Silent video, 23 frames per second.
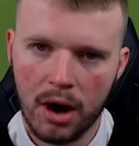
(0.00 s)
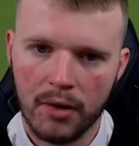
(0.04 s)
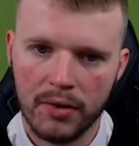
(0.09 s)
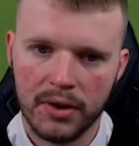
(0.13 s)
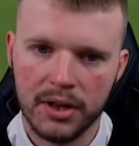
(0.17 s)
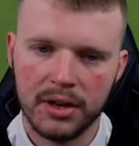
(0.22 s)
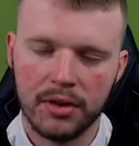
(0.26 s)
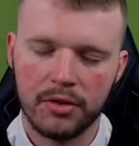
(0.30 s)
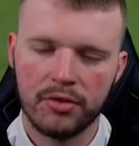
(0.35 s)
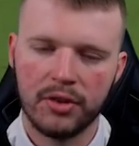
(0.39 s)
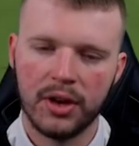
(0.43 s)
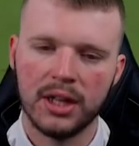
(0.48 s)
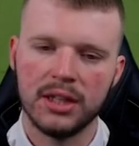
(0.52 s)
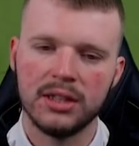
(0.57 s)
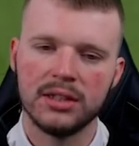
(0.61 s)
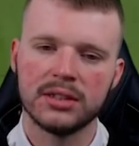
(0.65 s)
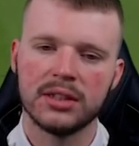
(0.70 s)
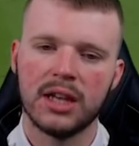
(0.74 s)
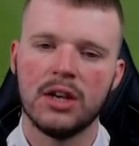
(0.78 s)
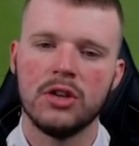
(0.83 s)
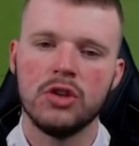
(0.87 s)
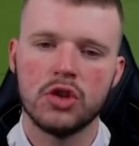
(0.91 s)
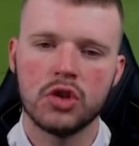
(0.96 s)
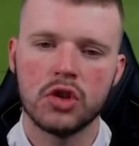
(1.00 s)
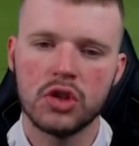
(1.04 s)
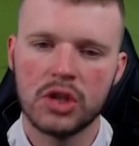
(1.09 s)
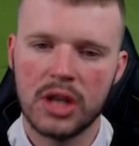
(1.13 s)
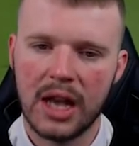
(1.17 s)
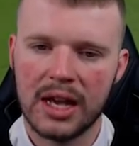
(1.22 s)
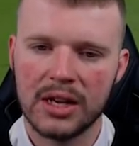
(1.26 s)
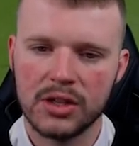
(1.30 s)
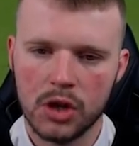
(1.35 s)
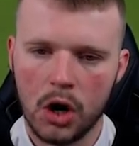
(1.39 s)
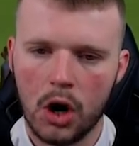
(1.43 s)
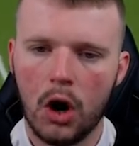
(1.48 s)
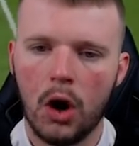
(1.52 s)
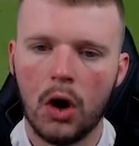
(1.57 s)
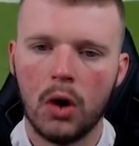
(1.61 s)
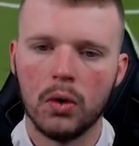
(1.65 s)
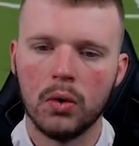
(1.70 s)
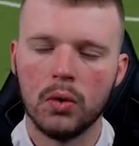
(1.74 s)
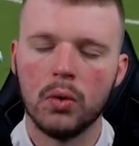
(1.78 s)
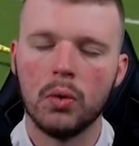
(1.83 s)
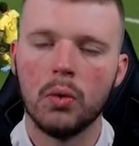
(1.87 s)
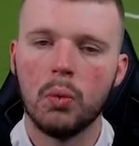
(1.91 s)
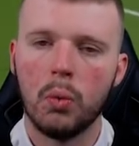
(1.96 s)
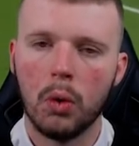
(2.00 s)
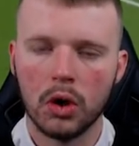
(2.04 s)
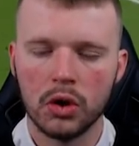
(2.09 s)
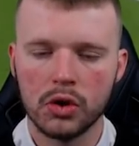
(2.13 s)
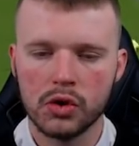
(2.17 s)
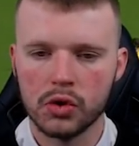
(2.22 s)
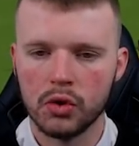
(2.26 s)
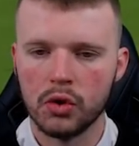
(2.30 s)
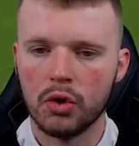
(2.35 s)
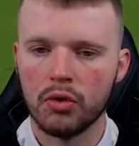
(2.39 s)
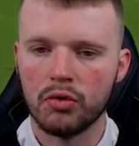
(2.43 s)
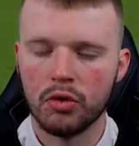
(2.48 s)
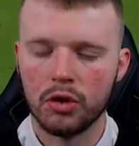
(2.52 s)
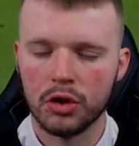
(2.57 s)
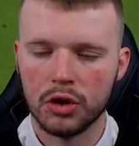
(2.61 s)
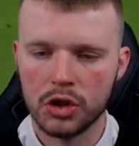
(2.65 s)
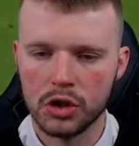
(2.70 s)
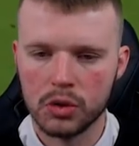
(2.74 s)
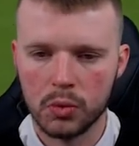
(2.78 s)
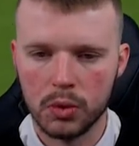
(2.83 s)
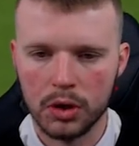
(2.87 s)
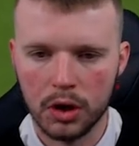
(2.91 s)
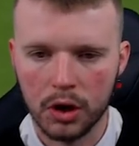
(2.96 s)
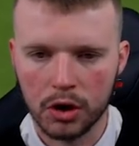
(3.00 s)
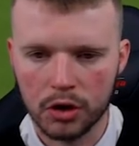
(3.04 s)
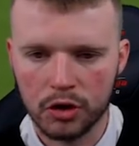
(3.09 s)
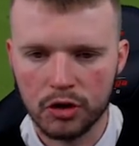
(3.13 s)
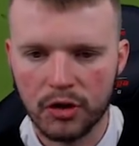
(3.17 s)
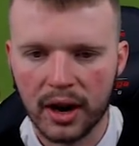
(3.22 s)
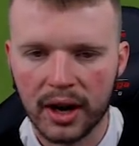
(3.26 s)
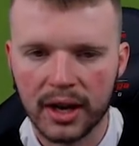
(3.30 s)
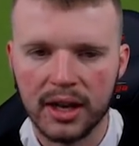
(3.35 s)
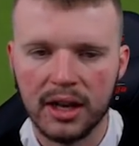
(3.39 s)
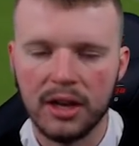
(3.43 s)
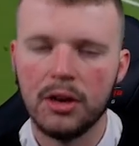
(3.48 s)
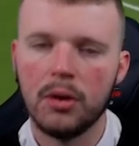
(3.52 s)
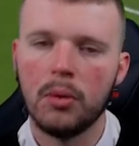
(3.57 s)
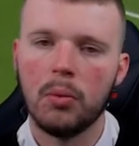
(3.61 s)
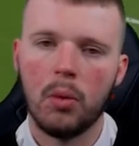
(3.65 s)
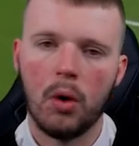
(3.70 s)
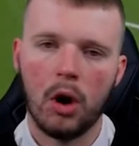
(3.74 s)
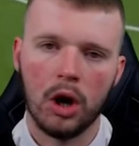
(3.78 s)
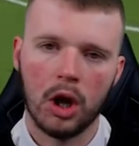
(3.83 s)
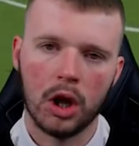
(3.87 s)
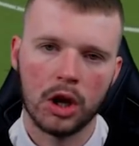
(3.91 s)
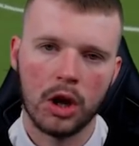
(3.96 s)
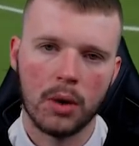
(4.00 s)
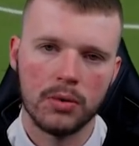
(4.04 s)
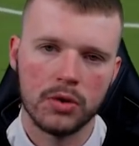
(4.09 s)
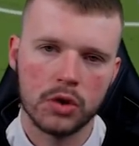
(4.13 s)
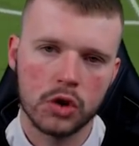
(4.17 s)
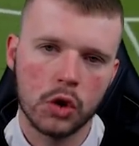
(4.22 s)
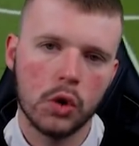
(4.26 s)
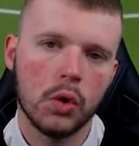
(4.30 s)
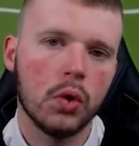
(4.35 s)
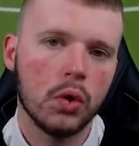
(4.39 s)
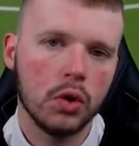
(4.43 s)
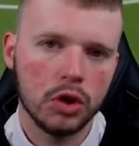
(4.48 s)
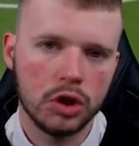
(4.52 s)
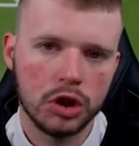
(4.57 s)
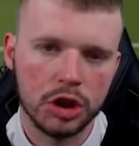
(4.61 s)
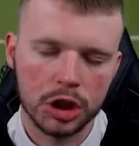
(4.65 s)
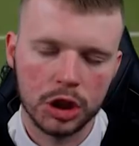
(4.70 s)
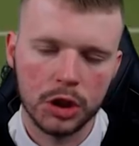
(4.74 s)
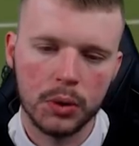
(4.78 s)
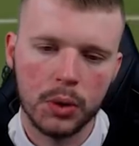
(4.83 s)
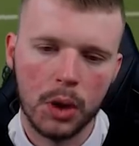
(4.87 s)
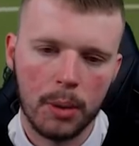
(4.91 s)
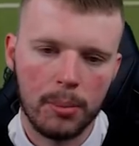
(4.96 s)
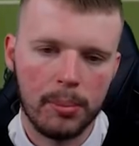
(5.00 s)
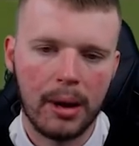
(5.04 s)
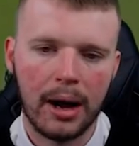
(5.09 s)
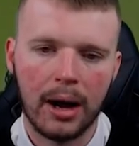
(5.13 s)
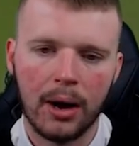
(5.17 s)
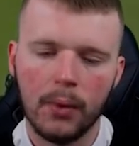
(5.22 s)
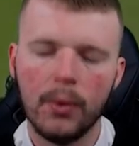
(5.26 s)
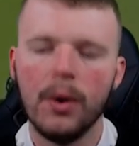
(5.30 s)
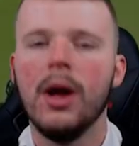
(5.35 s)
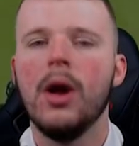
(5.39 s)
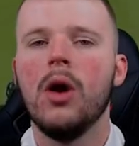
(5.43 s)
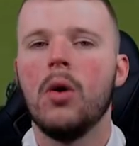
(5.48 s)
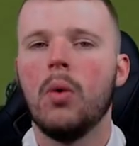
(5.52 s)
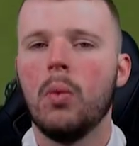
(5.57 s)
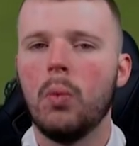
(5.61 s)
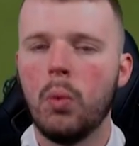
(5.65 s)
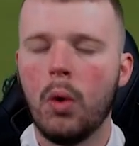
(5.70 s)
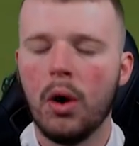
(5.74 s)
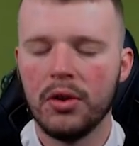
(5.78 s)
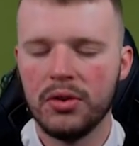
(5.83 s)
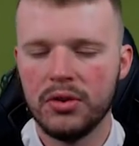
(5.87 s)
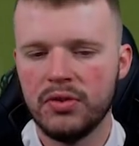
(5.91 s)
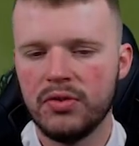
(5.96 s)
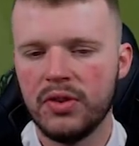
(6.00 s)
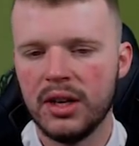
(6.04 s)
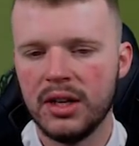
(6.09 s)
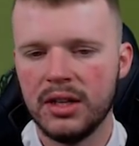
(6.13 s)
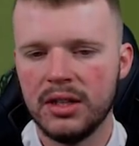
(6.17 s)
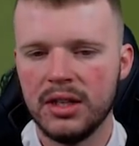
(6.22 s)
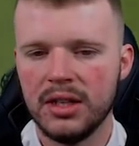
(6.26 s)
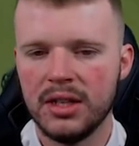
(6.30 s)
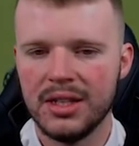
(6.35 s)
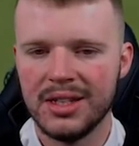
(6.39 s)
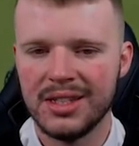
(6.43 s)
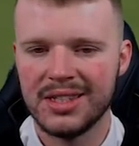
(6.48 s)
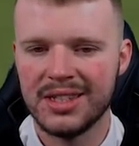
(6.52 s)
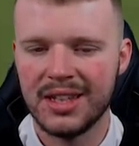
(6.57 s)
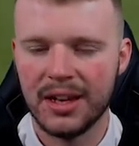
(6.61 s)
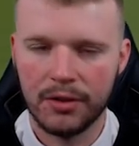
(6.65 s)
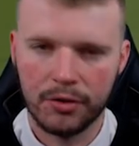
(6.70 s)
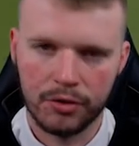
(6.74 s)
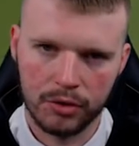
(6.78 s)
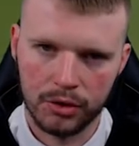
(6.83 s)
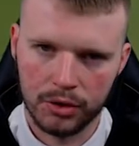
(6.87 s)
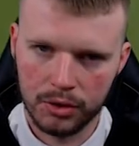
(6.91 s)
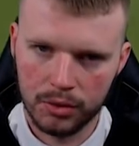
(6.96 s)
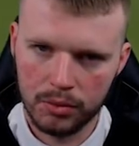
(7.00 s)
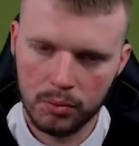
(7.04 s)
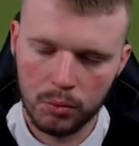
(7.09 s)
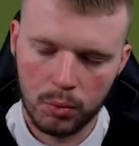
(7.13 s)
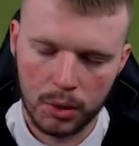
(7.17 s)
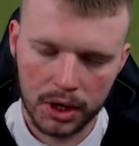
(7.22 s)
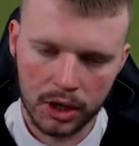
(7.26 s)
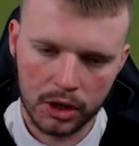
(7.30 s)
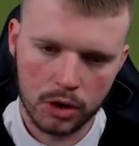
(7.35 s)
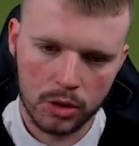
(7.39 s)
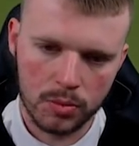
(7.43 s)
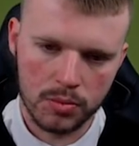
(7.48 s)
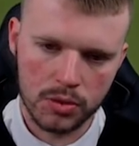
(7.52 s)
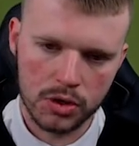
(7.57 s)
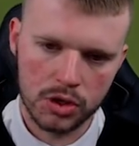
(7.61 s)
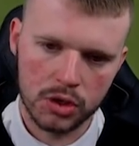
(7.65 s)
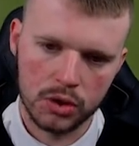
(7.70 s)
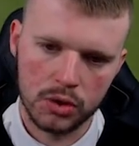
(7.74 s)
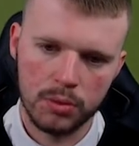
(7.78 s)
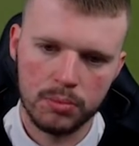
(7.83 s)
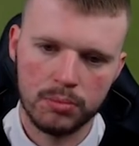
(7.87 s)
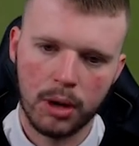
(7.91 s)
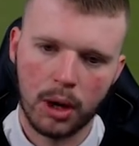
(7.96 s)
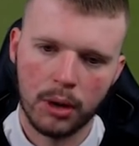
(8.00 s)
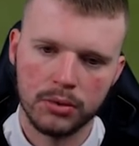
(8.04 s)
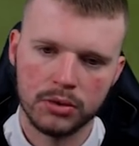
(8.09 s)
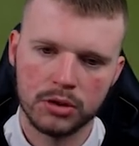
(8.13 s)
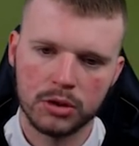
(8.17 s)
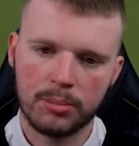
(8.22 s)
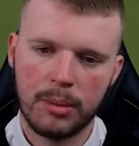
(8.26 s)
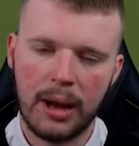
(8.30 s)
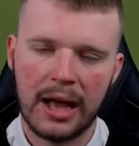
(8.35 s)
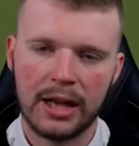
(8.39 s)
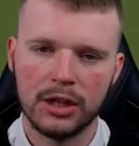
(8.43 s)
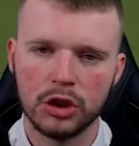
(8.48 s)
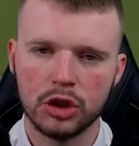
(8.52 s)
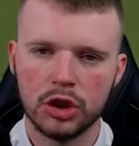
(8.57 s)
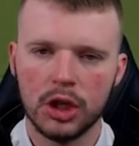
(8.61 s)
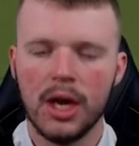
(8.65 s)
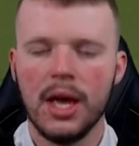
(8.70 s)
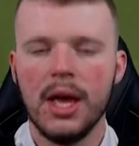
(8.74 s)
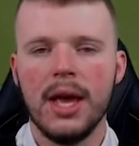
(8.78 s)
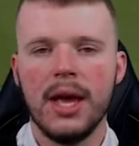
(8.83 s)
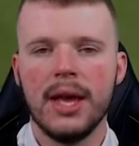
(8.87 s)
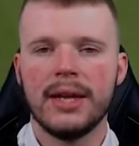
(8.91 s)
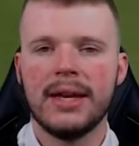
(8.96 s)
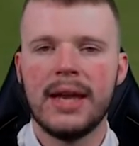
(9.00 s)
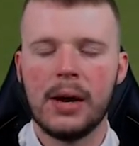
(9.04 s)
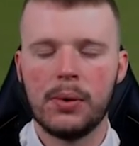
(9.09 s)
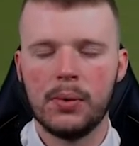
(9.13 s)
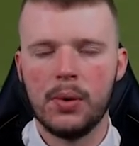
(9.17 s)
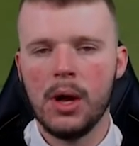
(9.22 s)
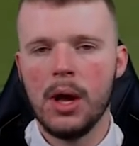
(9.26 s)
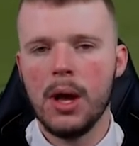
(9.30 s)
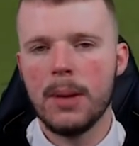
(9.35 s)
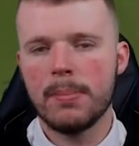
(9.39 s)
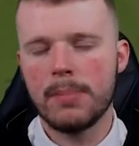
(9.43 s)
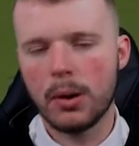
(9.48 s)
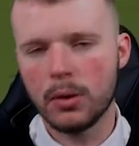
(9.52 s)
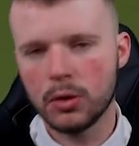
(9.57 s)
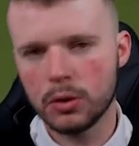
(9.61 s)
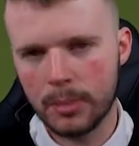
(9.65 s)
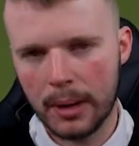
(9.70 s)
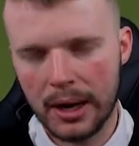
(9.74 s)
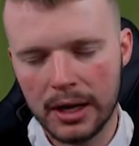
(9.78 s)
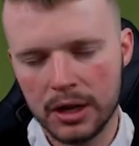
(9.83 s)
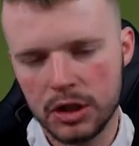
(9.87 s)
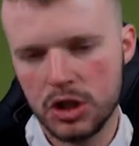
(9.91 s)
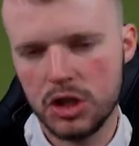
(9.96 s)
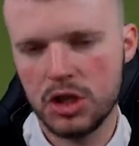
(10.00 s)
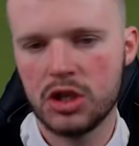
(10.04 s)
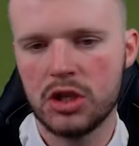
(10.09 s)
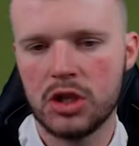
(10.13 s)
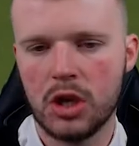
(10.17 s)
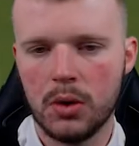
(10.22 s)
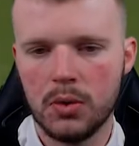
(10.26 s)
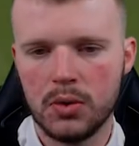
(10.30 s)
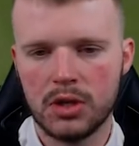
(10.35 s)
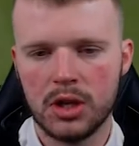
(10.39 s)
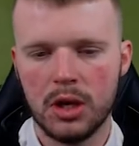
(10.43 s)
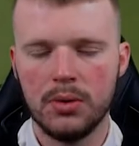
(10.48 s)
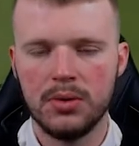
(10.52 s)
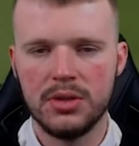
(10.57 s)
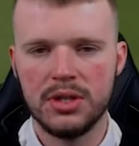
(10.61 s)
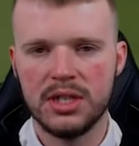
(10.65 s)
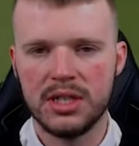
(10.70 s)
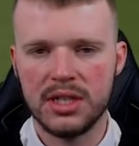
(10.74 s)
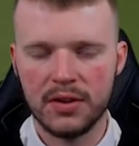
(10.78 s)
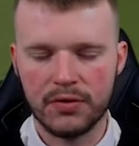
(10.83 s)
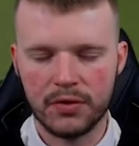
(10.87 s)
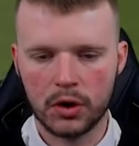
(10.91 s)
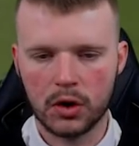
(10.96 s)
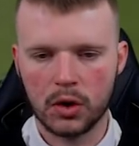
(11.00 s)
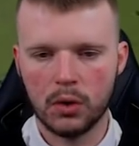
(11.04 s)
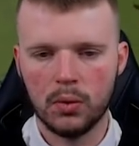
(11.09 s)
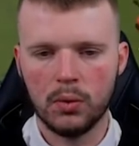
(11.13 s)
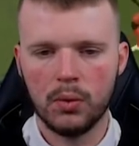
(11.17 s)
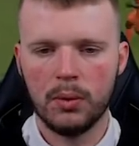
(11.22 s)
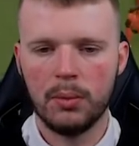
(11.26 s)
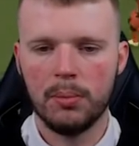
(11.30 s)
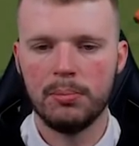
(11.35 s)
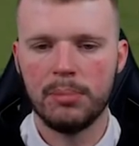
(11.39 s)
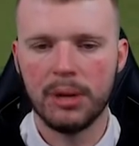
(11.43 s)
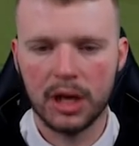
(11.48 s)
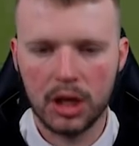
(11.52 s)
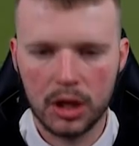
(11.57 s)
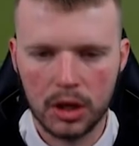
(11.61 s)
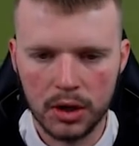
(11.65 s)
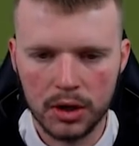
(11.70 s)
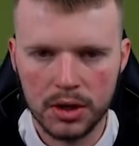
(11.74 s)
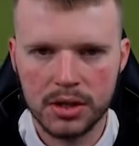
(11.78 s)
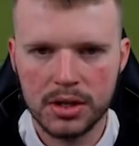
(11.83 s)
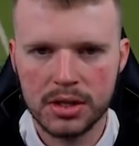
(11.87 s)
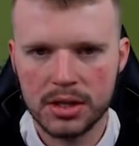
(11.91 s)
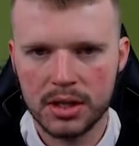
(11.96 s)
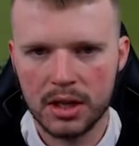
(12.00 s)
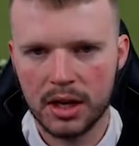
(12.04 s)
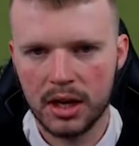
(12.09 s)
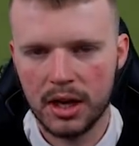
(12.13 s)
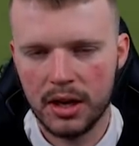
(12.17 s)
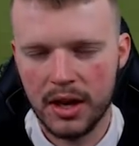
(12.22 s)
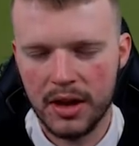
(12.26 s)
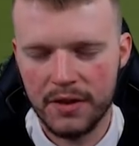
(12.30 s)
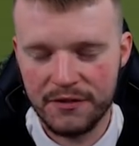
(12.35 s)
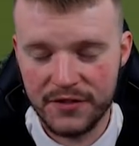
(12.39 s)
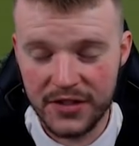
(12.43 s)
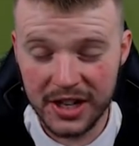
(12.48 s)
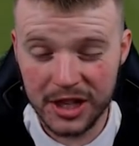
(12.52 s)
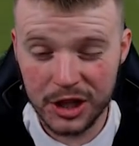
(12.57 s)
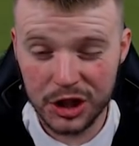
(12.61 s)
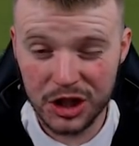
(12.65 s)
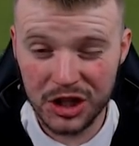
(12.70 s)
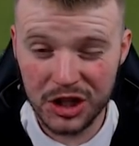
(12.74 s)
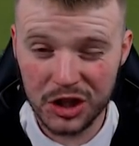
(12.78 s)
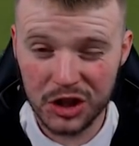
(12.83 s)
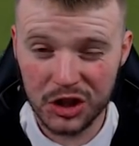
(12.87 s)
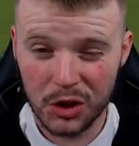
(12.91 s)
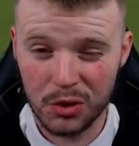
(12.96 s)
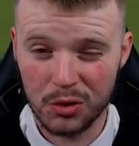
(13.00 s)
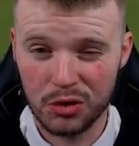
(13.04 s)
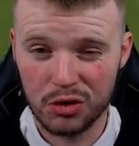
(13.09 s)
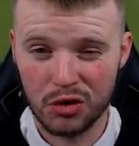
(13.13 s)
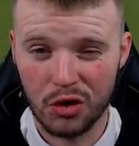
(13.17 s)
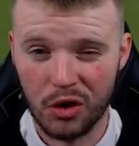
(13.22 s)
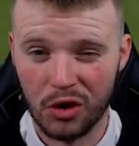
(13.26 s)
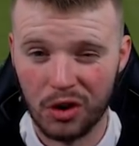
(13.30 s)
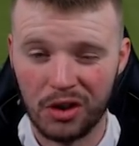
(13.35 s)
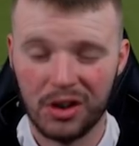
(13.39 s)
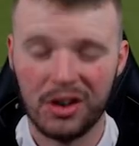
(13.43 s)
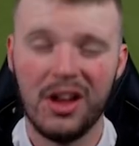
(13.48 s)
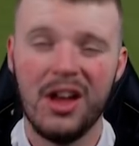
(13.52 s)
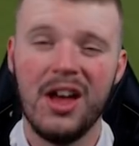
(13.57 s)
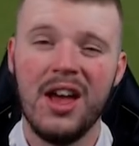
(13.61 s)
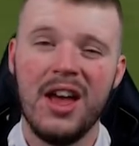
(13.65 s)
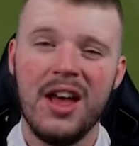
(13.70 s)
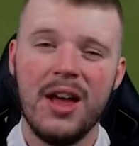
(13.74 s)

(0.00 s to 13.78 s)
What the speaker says: we are in defence, and just as a whole, what sort of runners we are tracking while I go and talk to you about what defending is different when it comes to post-patch. Now, post-patch is so difficult because finishing is so strong.